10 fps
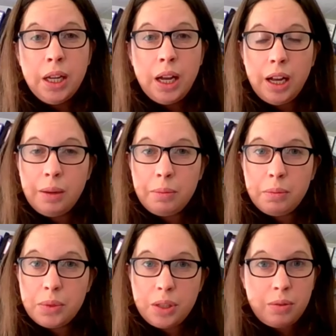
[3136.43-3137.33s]

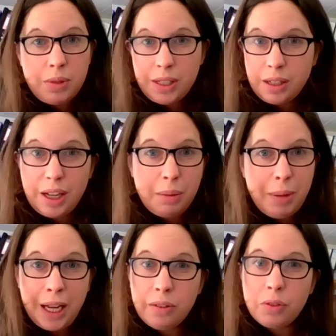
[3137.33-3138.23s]
So there's a kind of
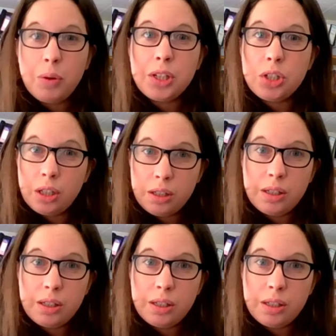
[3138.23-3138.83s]
bank of questions